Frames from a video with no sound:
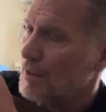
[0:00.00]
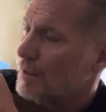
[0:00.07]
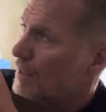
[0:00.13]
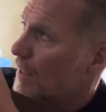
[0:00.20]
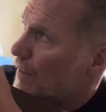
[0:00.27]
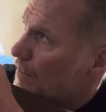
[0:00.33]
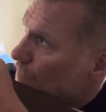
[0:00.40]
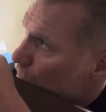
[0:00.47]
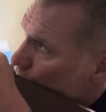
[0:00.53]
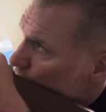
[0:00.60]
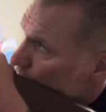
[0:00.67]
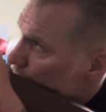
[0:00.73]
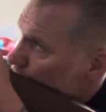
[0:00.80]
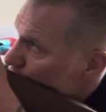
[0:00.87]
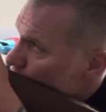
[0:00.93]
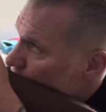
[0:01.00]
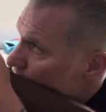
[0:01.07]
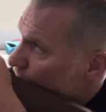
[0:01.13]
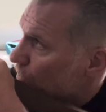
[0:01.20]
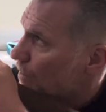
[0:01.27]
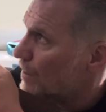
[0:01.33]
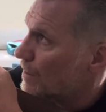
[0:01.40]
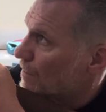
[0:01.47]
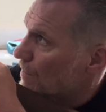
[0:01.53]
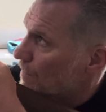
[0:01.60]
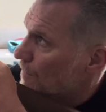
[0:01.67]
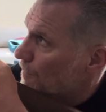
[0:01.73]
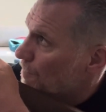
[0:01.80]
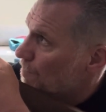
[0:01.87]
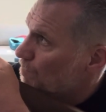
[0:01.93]
and with the rifle
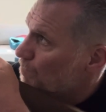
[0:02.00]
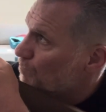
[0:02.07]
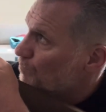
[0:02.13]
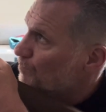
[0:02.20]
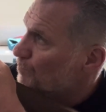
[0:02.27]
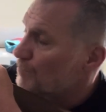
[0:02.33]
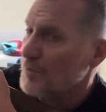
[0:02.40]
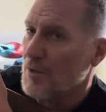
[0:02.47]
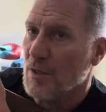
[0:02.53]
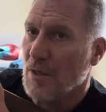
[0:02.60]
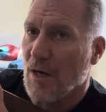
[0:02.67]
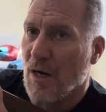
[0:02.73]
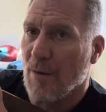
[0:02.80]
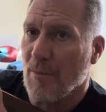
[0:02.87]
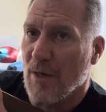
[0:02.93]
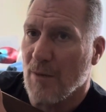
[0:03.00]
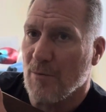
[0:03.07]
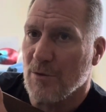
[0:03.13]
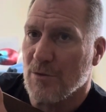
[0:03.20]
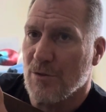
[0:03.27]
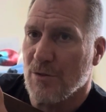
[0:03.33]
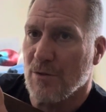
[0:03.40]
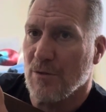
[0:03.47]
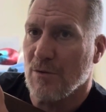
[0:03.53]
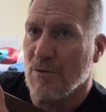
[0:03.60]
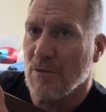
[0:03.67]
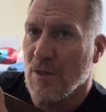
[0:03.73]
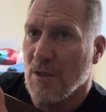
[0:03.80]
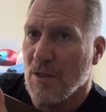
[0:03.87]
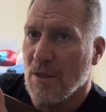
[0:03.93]
here, I'm able
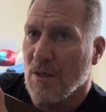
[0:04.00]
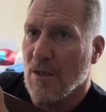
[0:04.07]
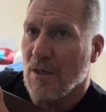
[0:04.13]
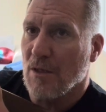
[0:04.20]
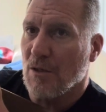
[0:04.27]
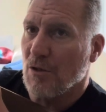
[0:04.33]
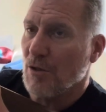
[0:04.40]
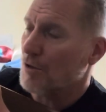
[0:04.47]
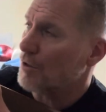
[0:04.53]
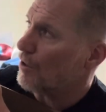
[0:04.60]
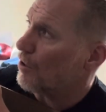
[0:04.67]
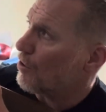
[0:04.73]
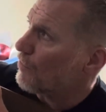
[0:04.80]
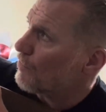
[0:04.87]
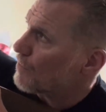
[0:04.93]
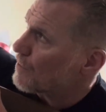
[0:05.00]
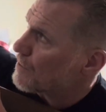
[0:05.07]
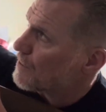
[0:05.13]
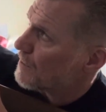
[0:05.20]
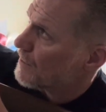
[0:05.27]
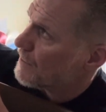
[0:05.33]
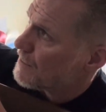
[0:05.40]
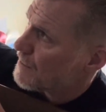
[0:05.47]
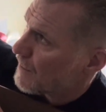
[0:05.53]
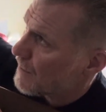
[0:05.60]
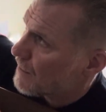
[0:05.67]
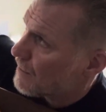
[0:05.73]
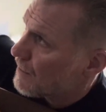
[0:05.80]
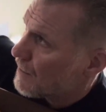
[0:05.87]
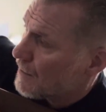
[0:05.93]
to look over the sights.
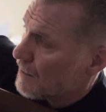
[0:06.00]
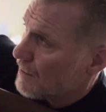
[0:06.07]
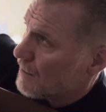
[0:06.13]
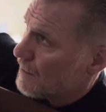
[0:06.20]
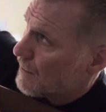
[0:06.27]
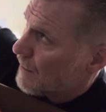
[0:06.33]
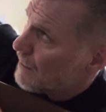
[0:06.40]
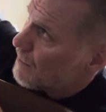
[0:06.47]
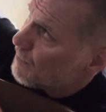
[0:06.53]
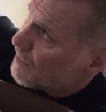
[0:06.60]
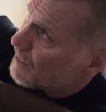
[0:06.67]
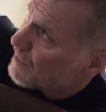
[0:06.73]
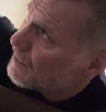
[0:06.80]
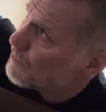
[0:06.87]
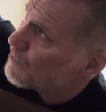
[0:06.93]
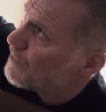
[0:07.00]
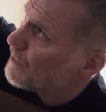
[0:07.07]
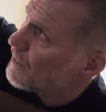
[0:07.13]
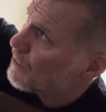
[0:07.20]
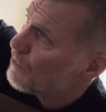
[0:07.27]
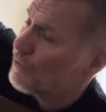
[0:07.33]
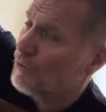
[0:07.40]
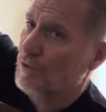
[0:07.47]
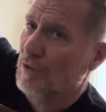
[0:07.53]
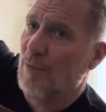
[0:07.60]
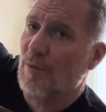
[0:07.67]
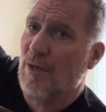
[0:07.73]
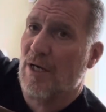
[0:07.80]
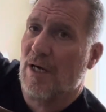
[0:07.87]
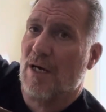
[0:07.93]
Anybody that comes around that corner, I'm
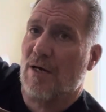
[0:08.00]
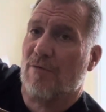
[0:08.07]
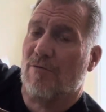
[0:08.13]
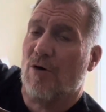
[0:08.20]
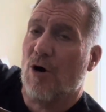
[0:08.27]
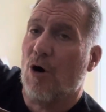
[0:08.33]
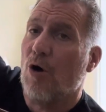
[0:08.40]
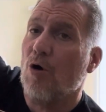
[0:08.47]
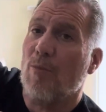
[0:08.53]
gonna have whole